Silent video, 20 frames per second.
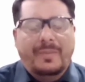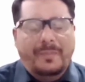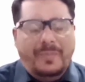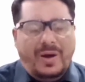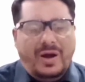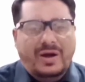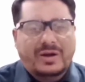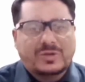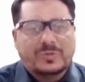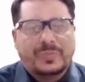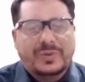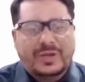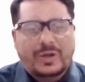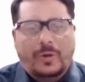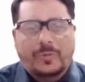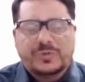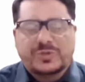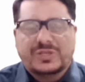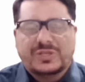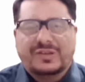part. B
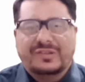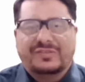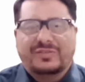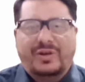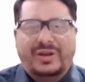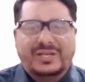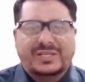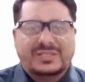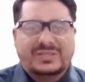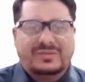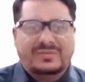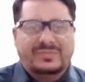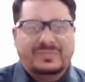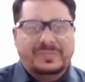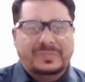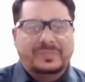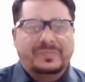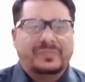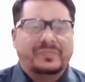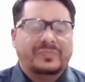option is right.
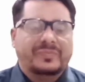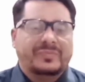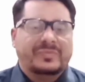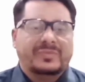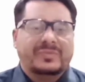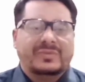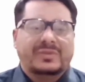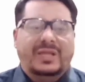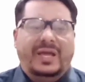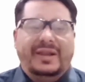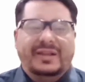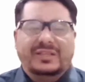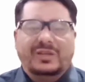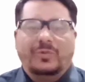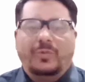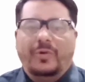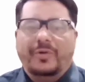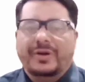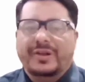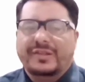
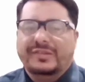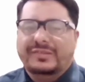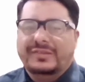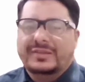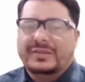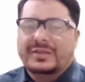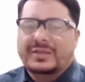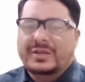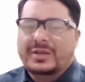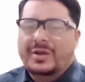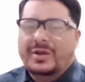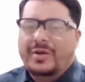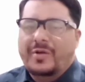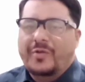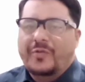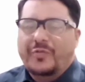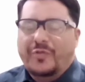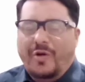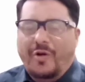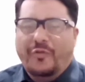Another word is
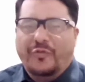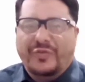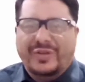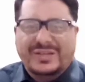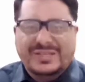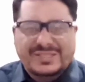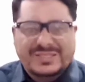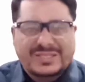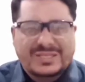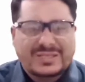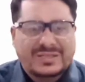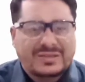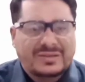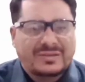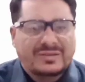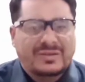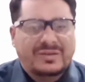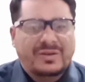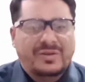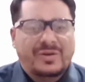forfeit.
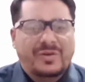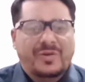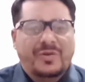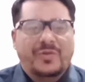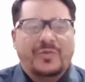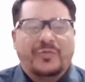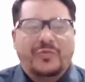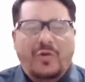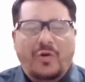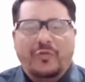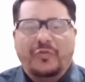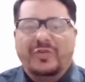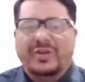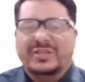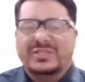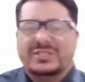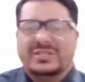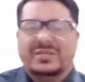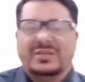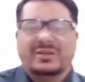
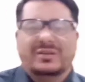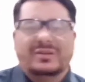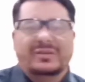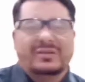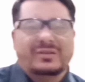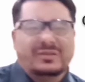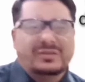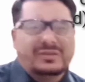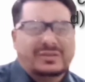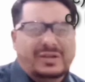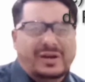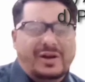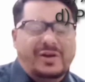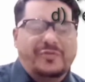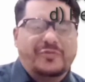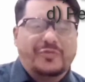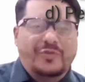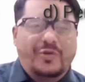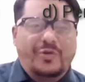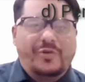Forfeit, there are
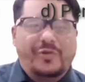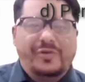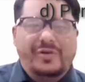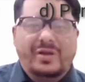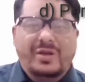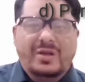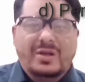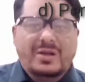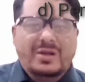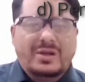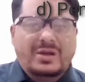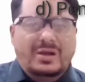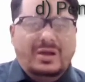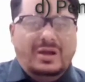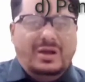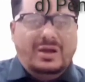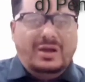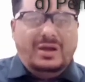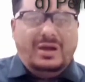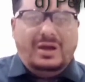four
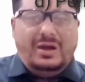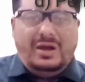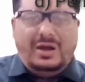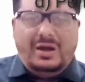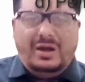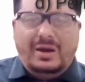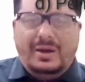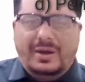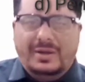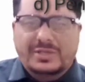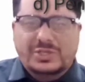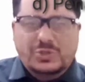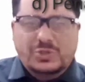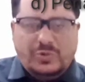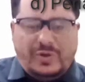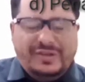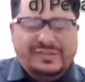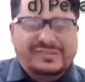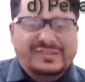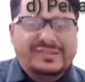
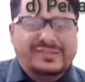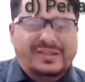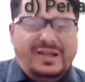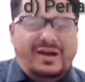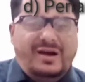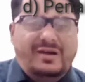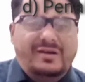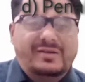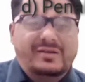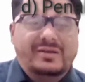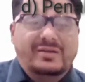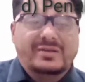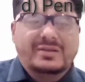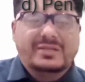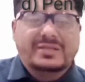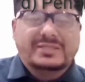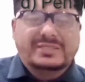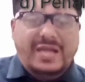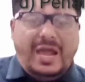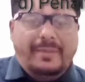choices are
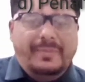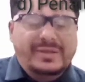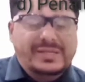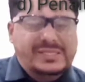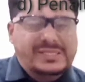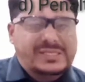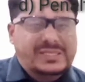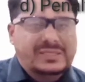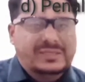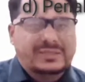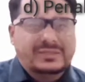damage,